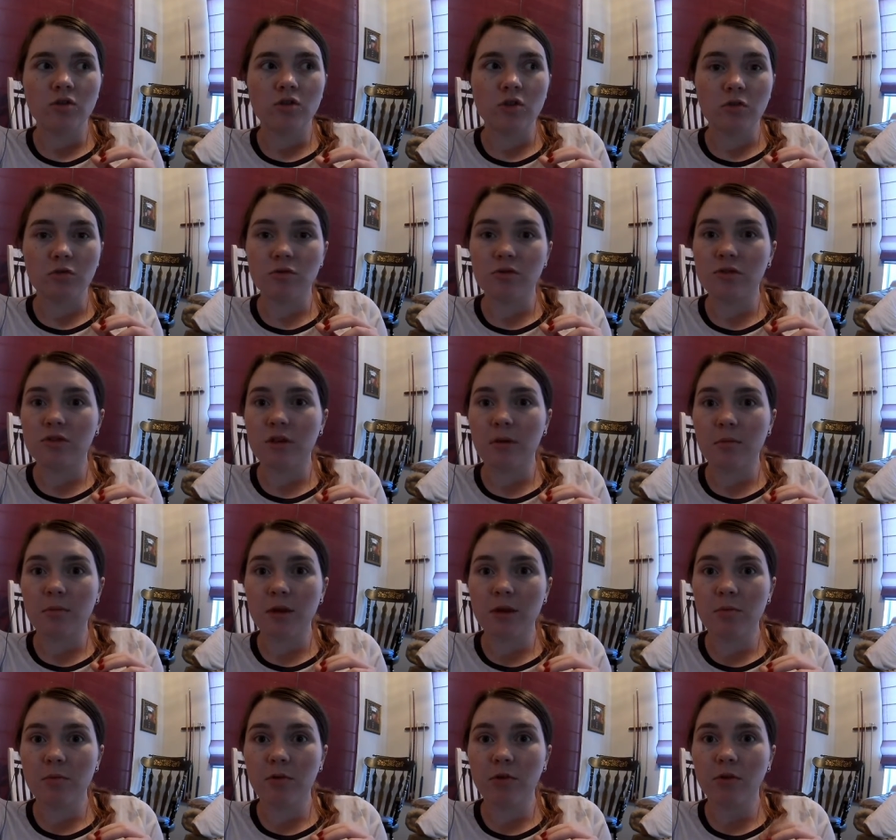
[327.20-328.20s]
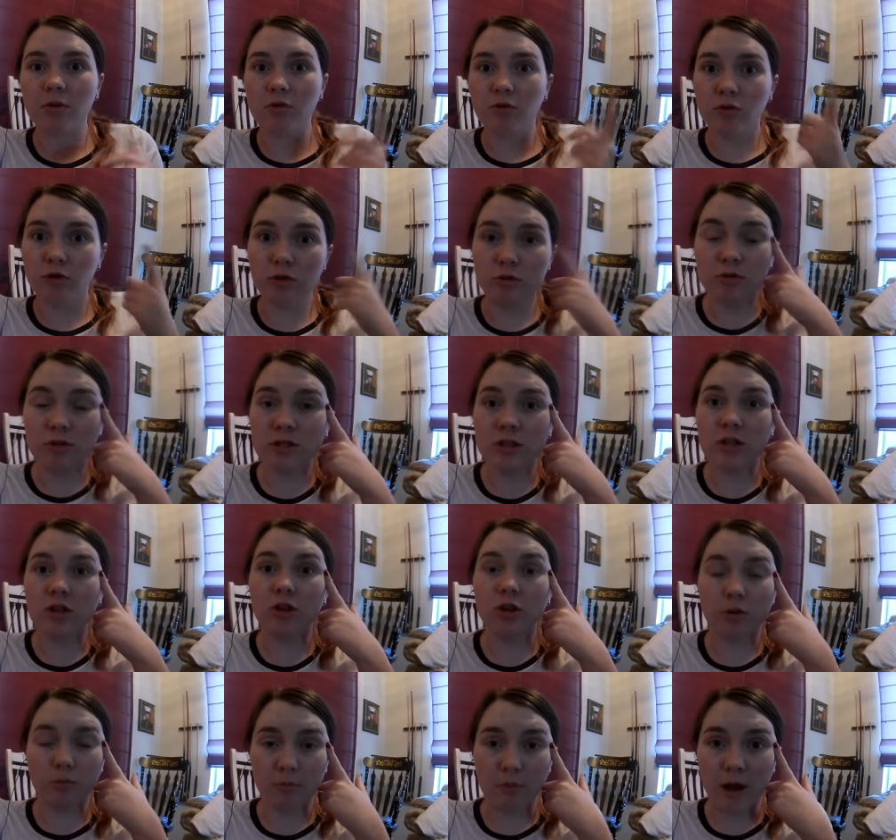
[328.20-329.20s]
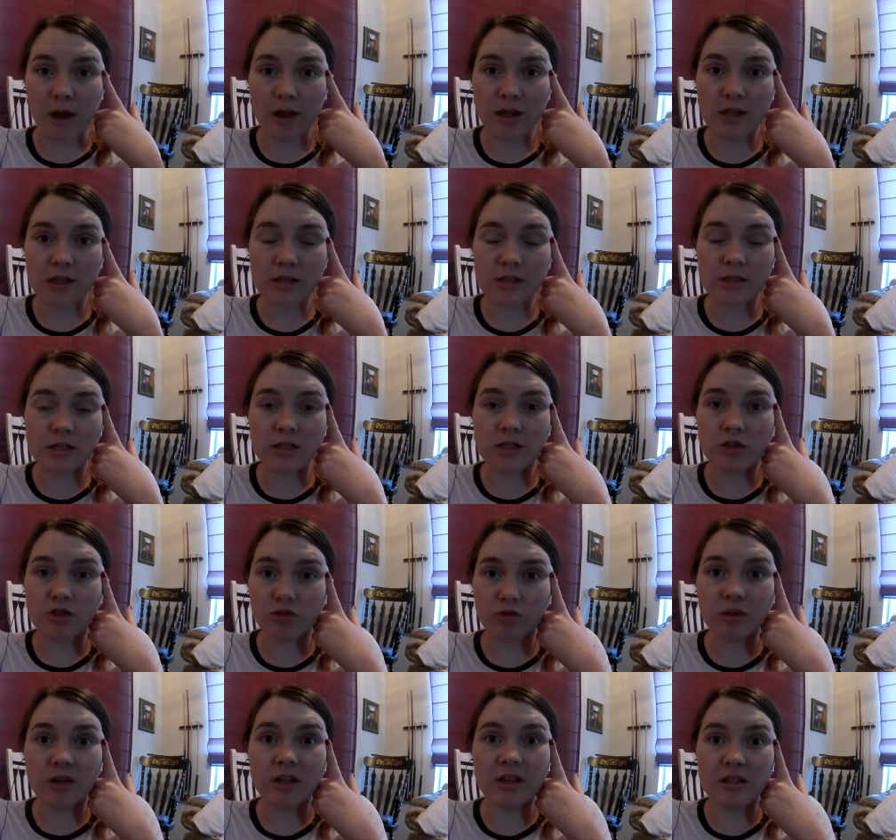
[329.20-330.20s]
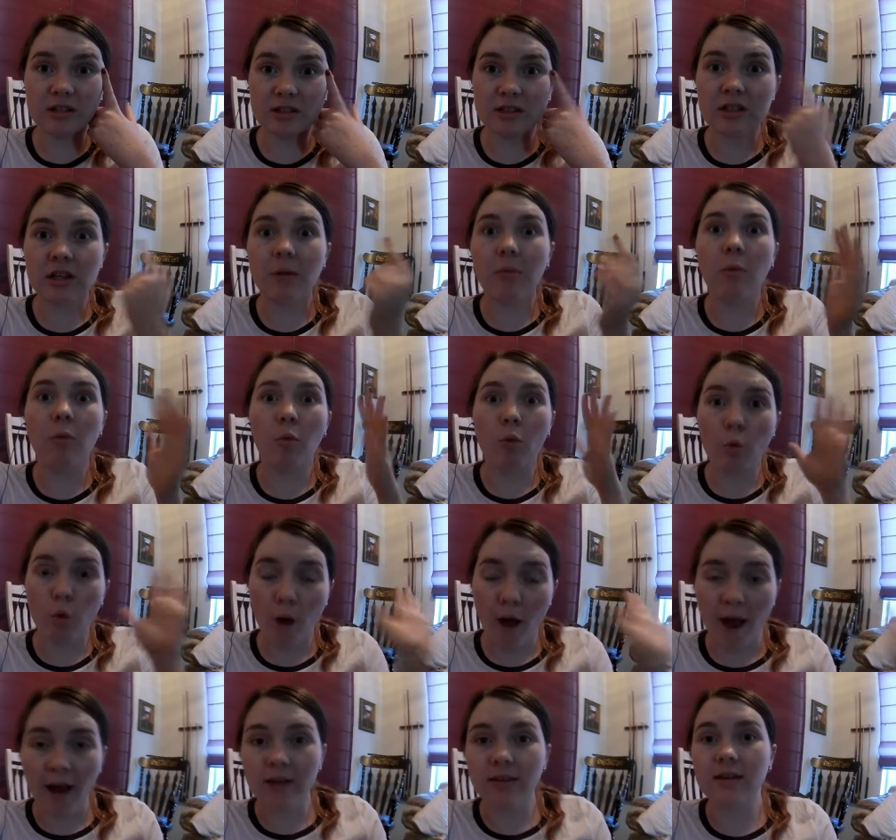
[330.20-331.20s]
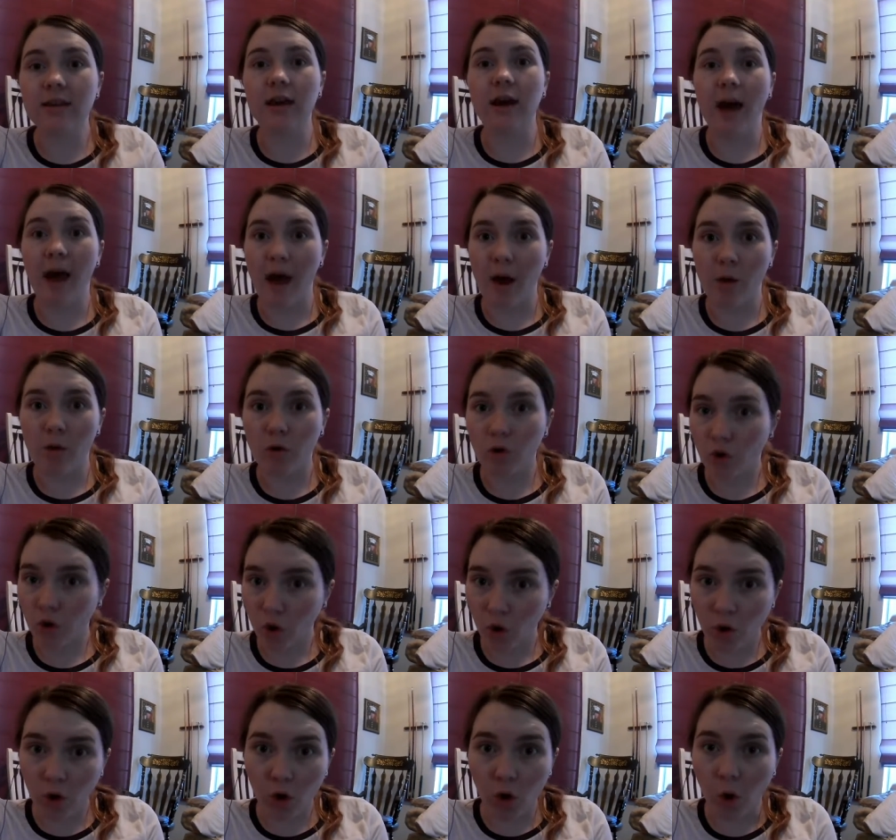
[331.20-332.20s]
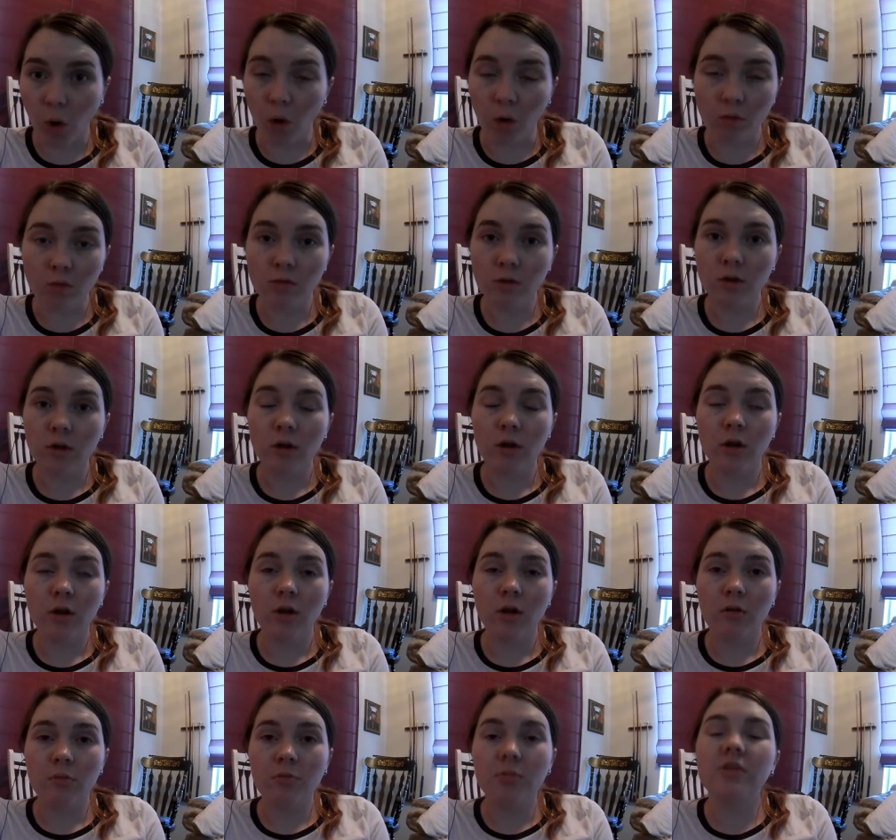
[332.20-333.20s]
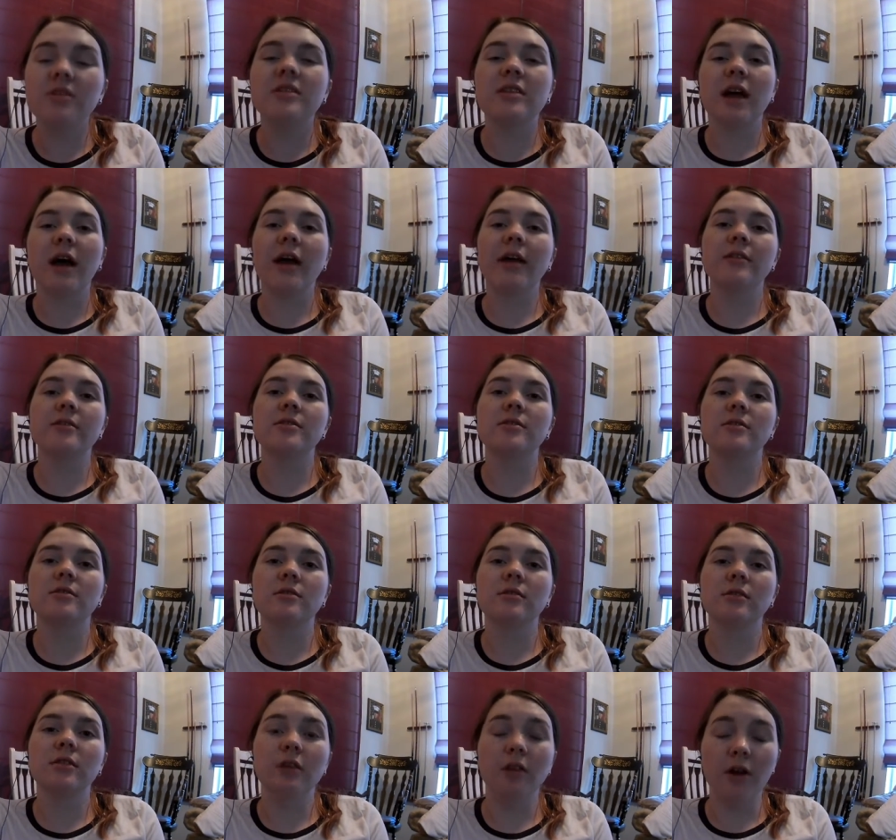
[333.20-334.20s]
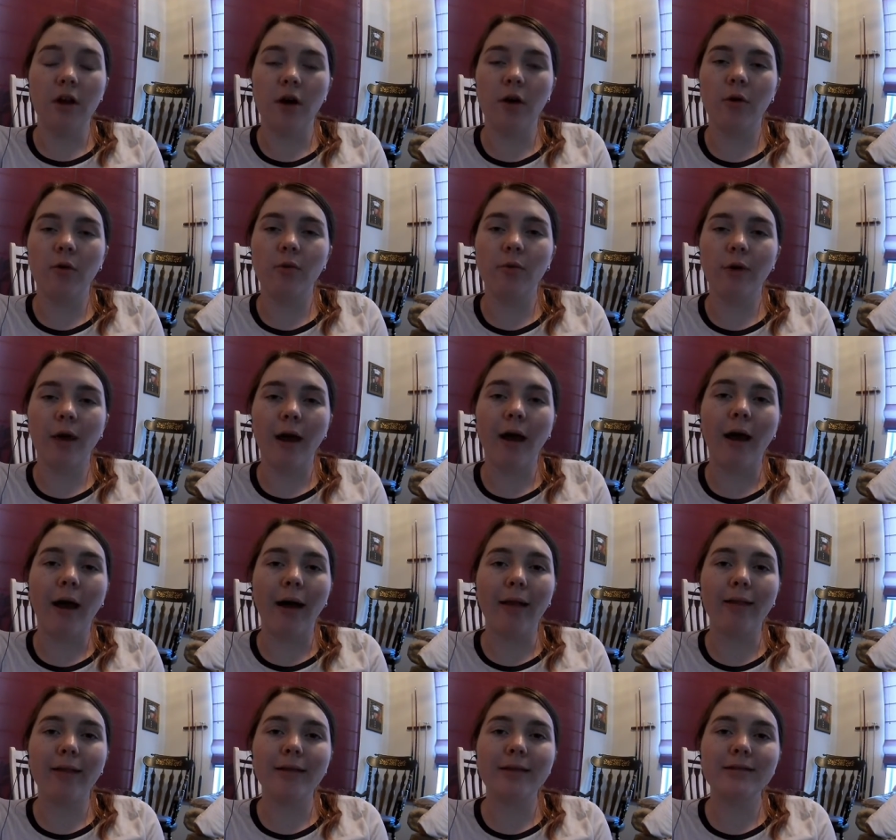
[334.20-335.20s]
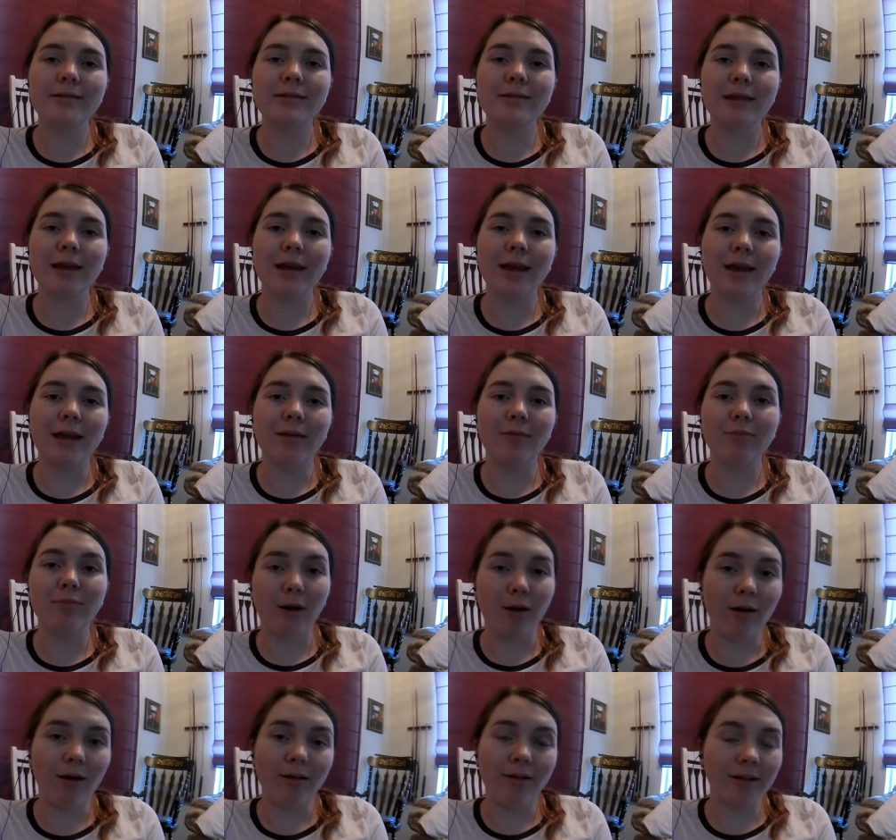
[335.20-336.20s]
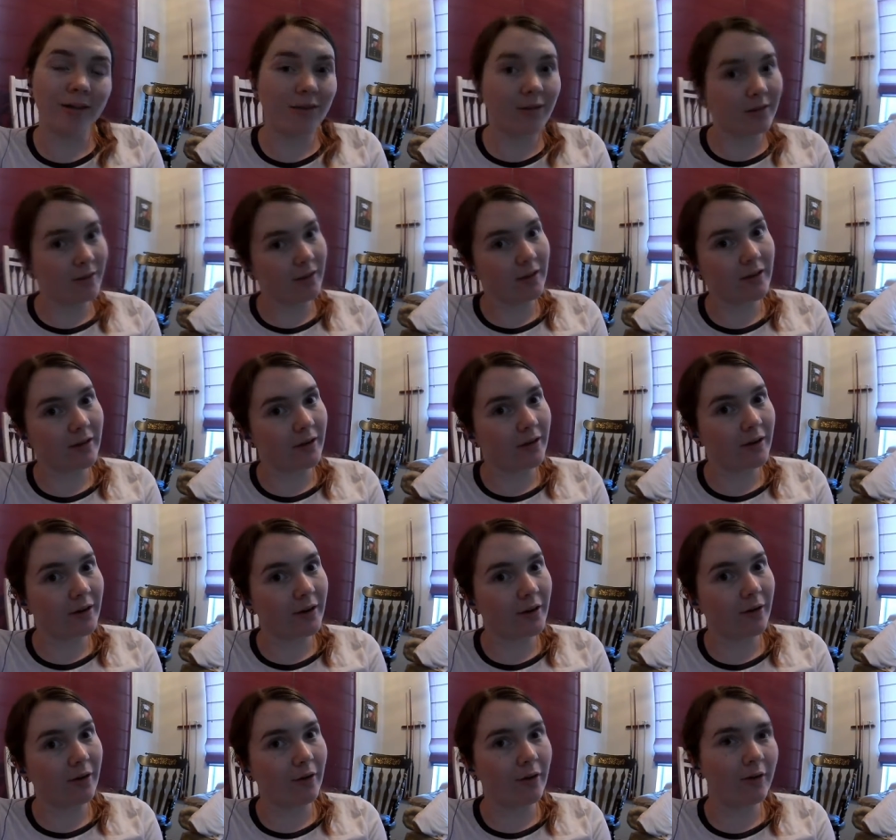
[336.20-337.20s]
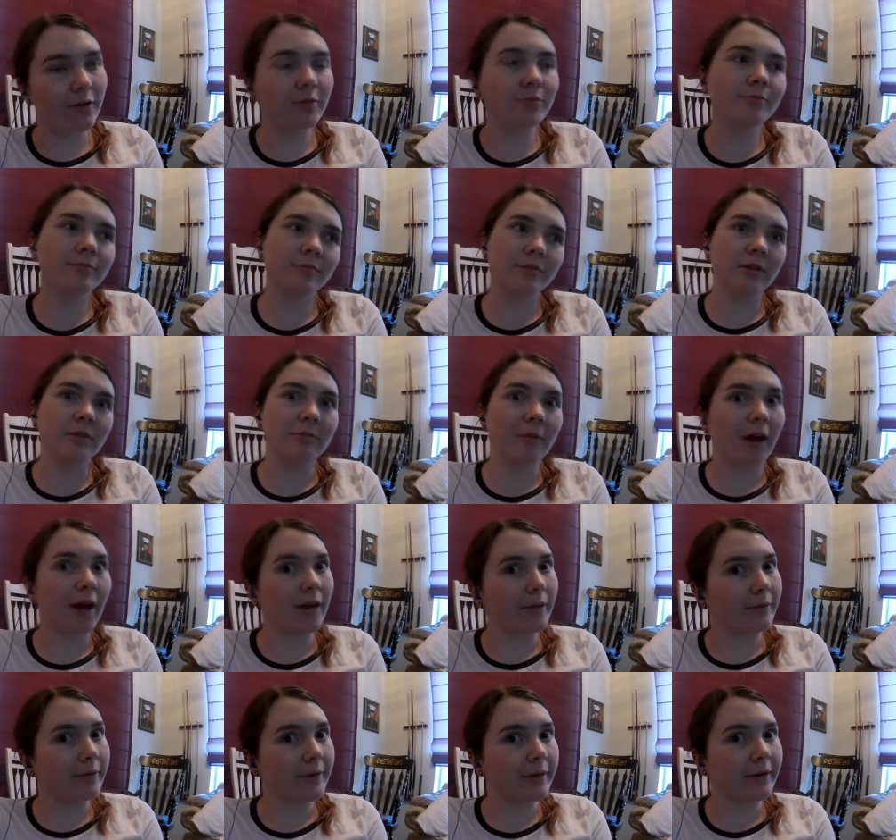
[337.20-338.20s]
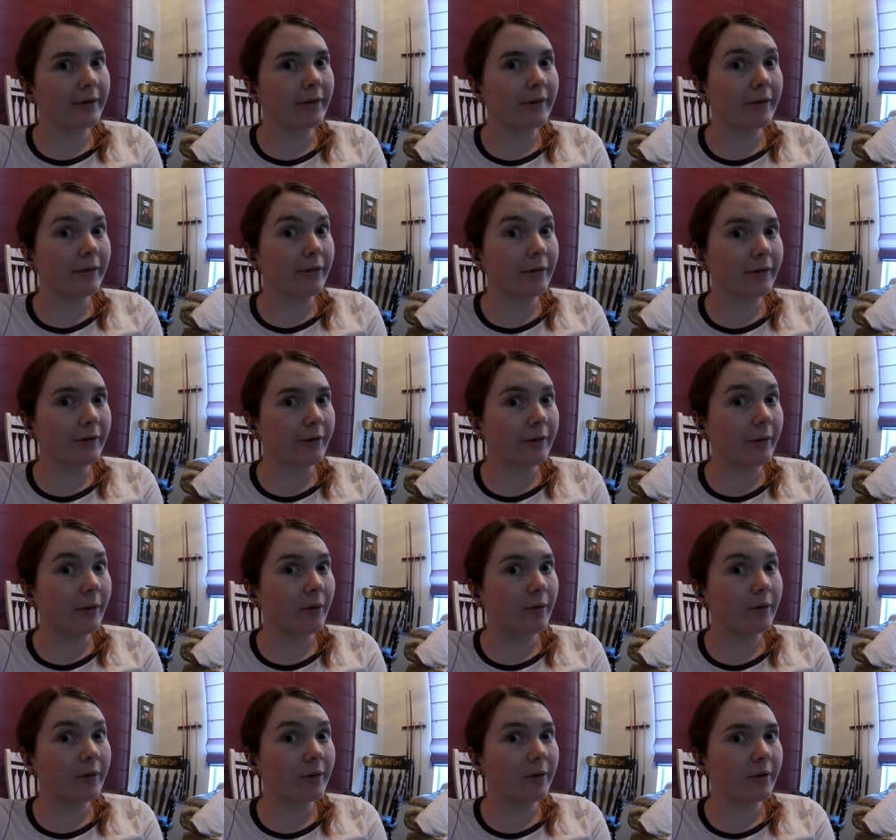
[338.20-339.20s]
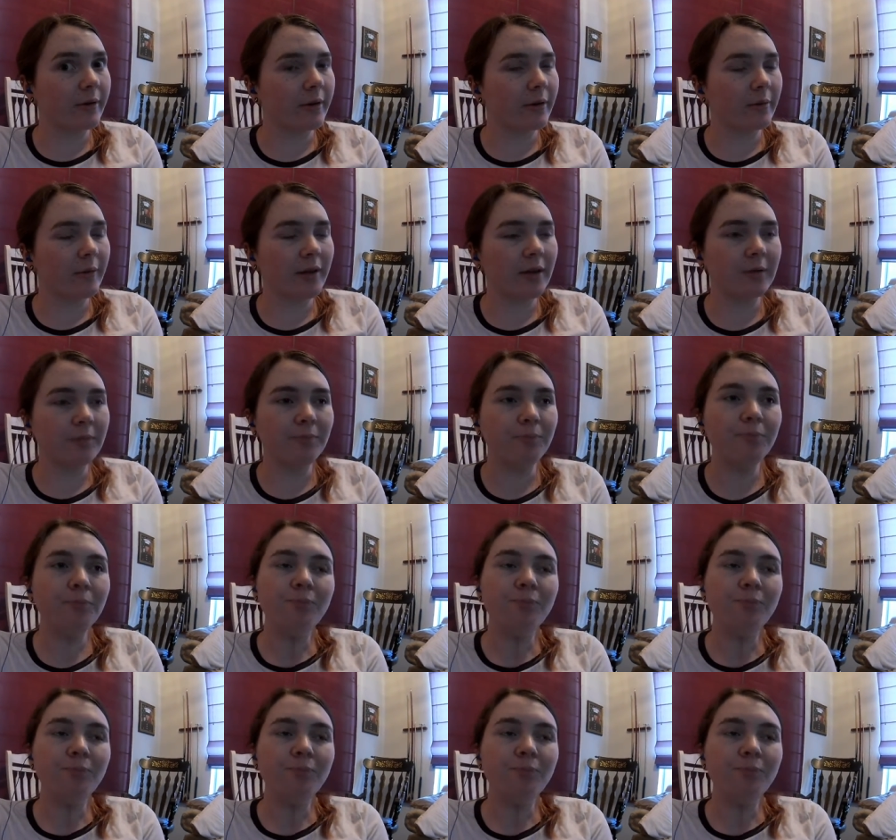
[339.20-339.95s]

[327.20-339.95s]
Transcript: So some people are losing their minds and joining some whacked out cult. Besides, you know, Alice and Polly, they're in a cult. In my opinion, they're in a cult. You know what I mean?